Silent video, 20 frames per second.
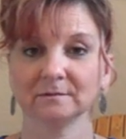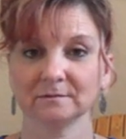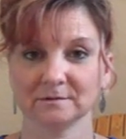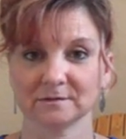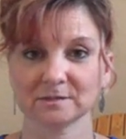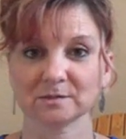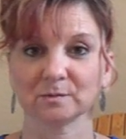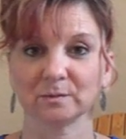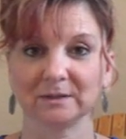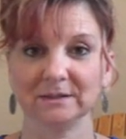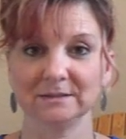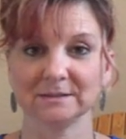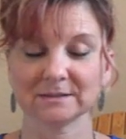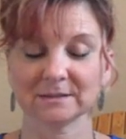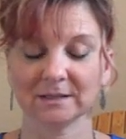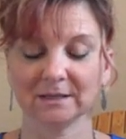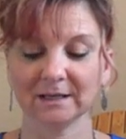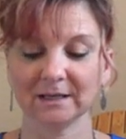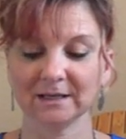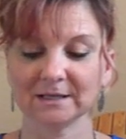Sweet.
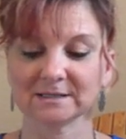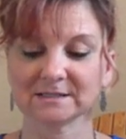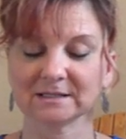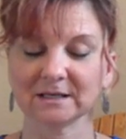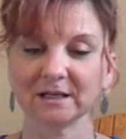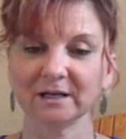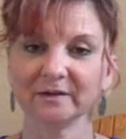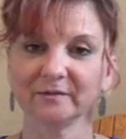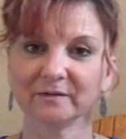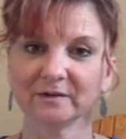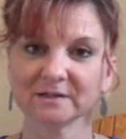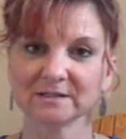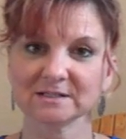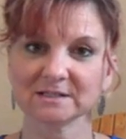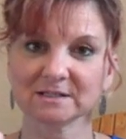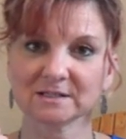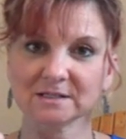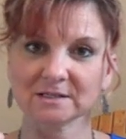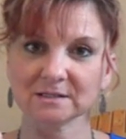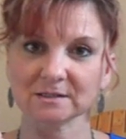Instead of a t,
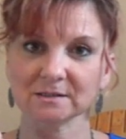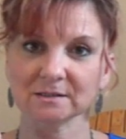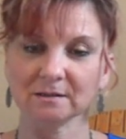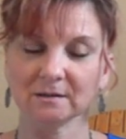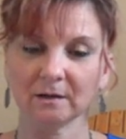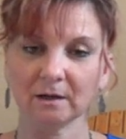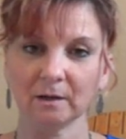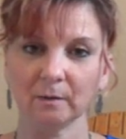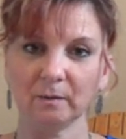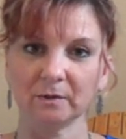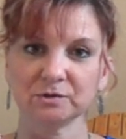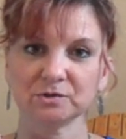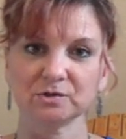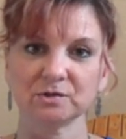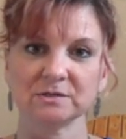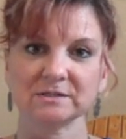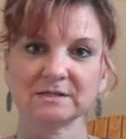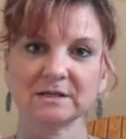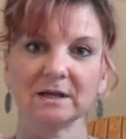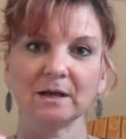I want you
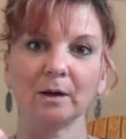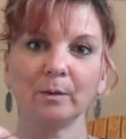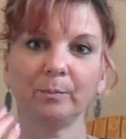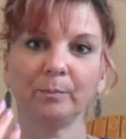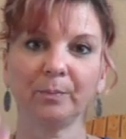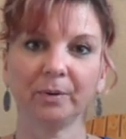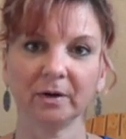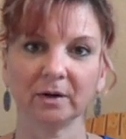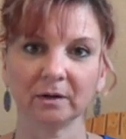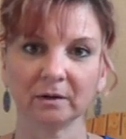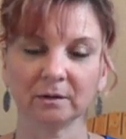to say a p.